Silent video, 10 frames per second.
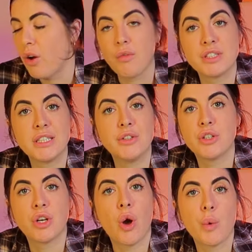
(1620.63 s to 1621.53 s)
obviously you
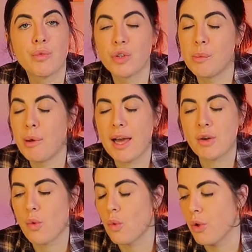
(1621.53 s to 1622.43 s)
can opt for the
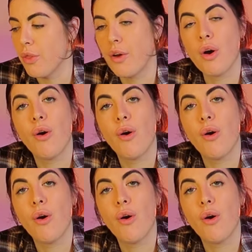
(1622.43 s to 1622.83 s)
black or the